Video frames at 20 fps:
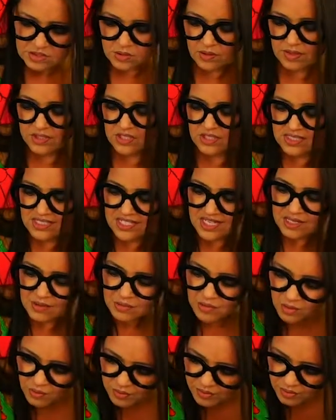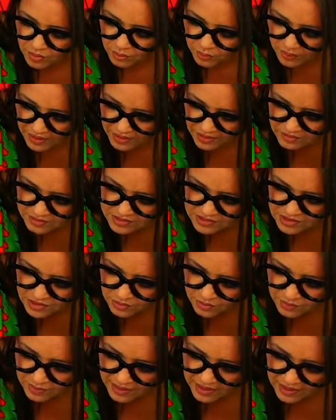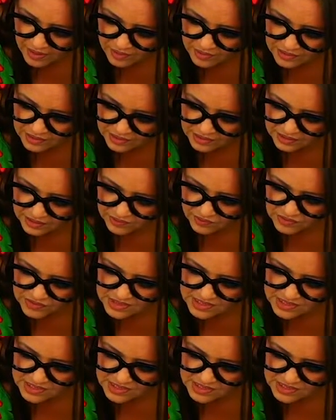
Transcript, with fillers: So I just keep going around and around and leave the